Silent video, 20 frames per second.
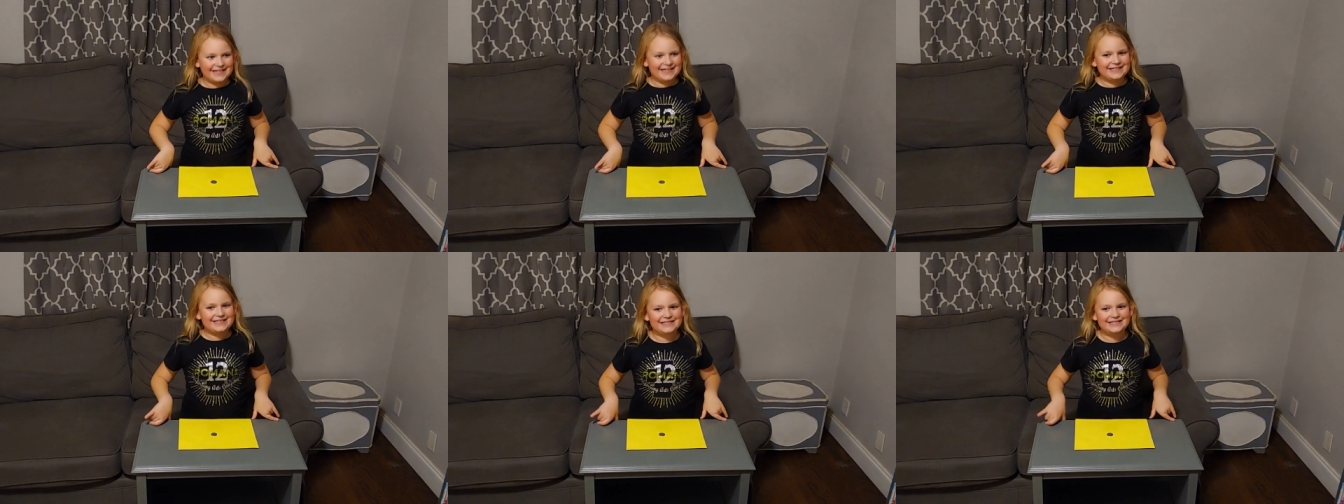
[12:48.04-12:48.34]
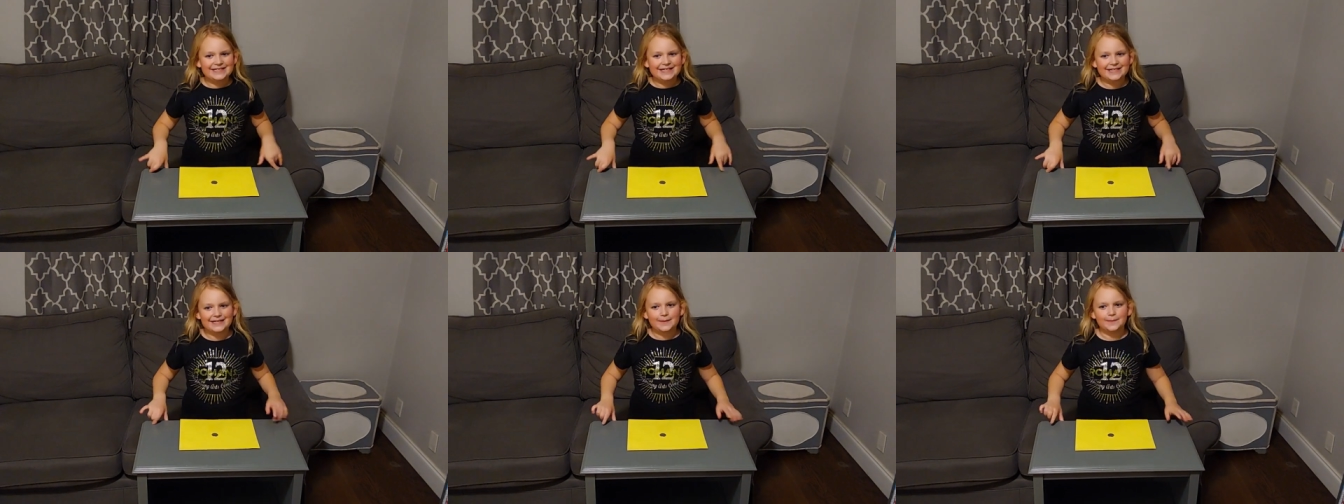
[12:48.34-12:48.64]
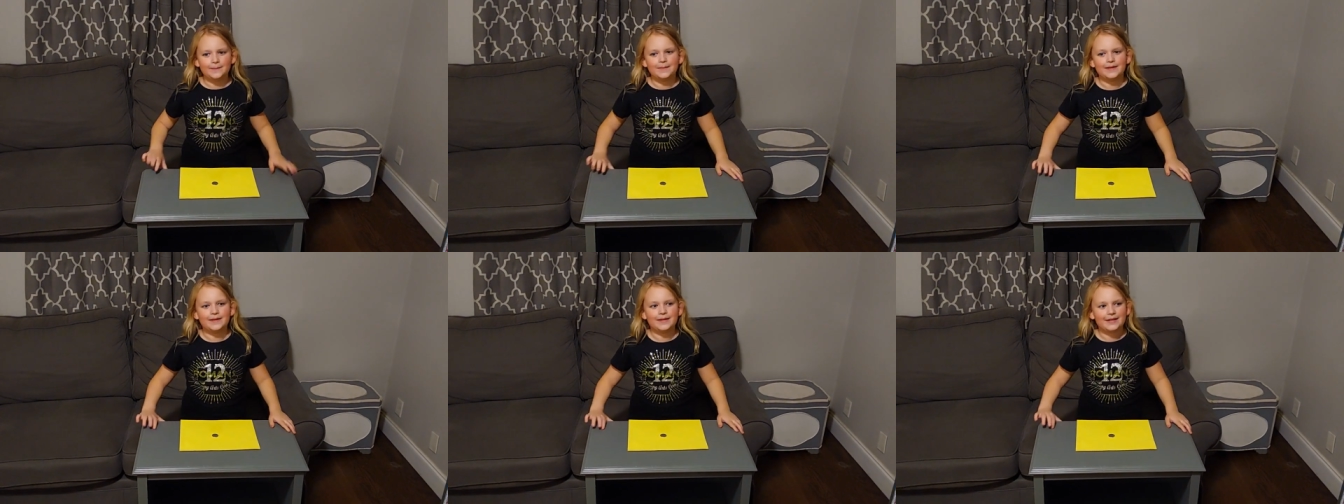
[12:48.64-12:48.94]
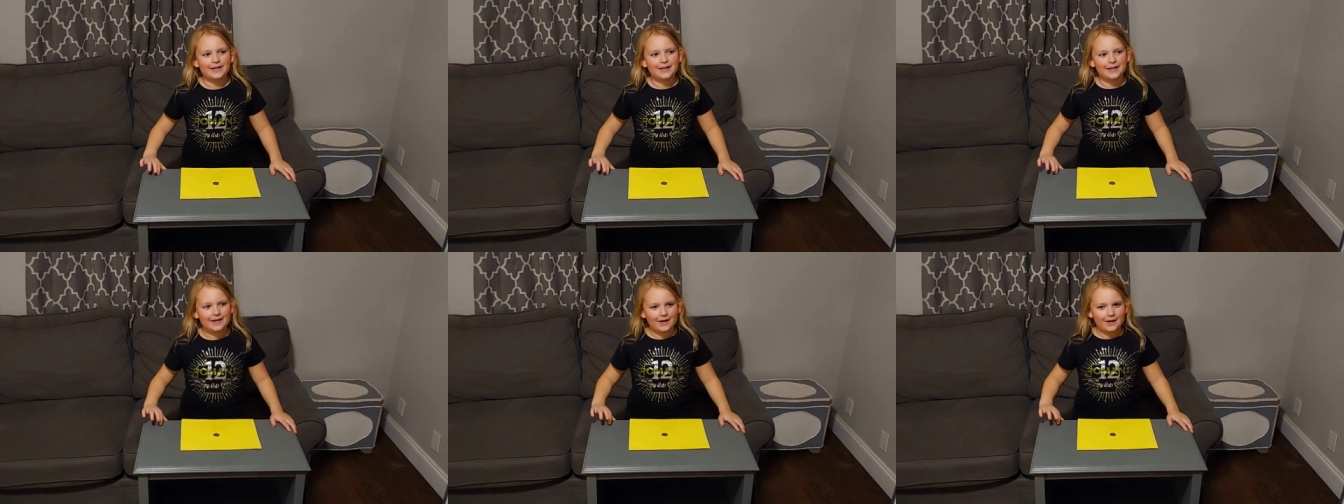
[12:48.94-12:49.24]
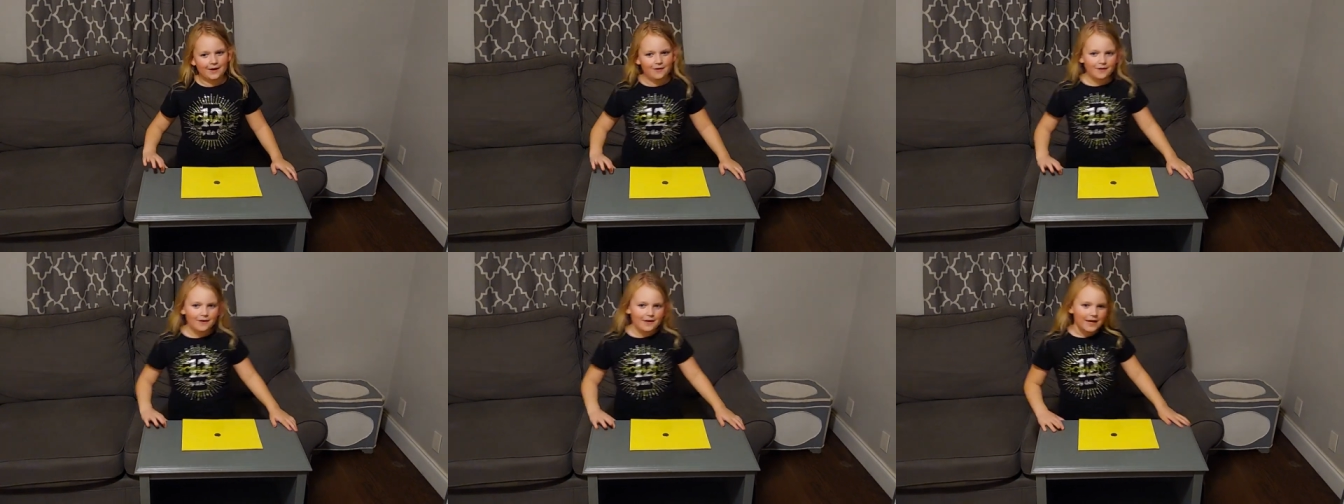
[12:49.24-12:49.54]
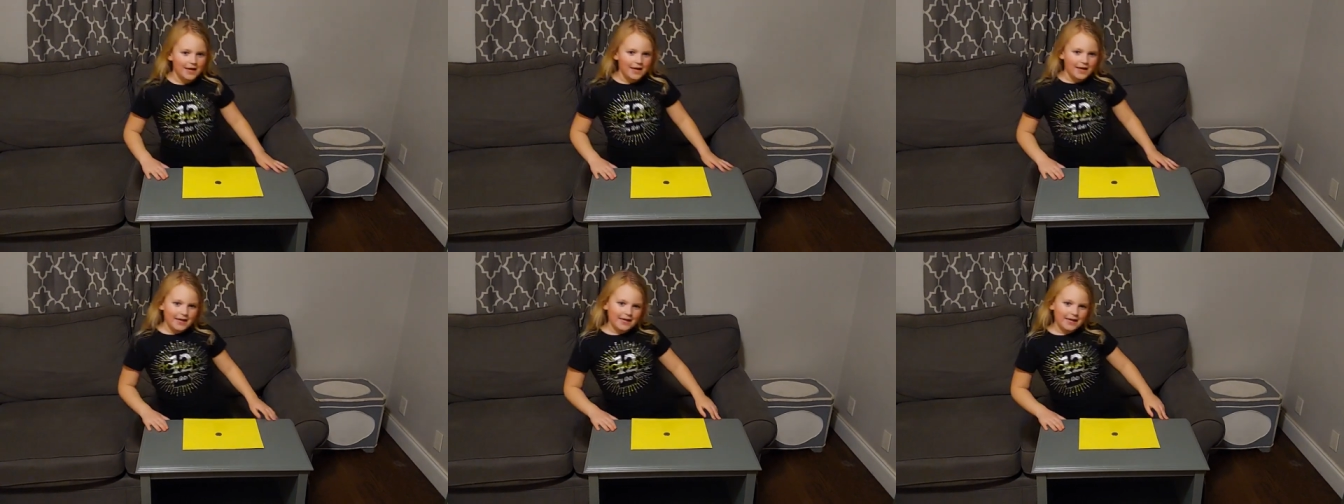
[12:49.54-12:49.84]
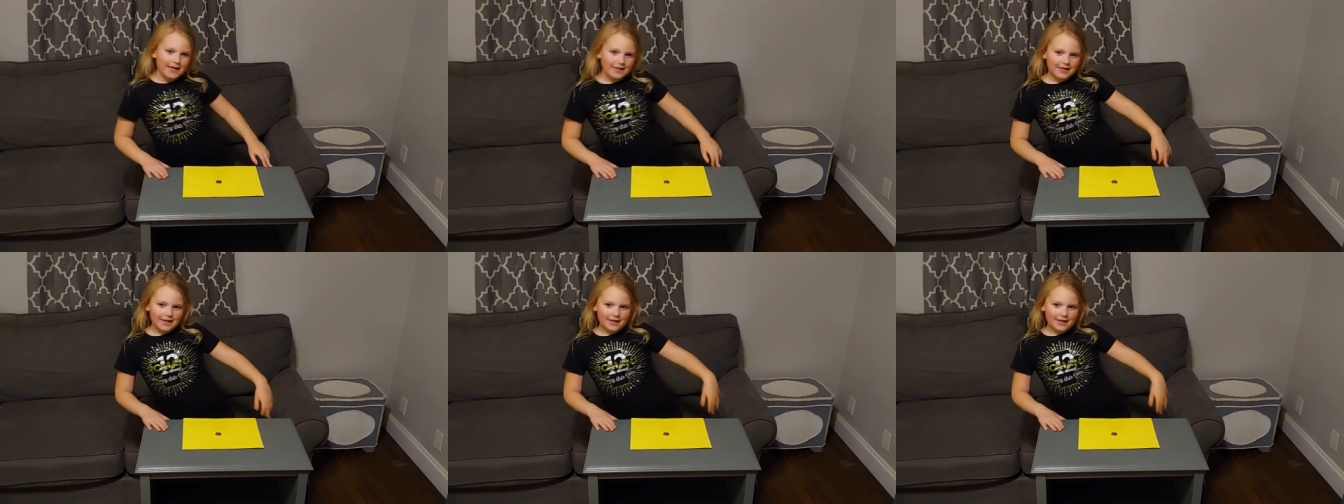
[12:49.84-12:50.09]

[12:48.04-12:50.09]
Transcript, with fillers: just did a minute ago he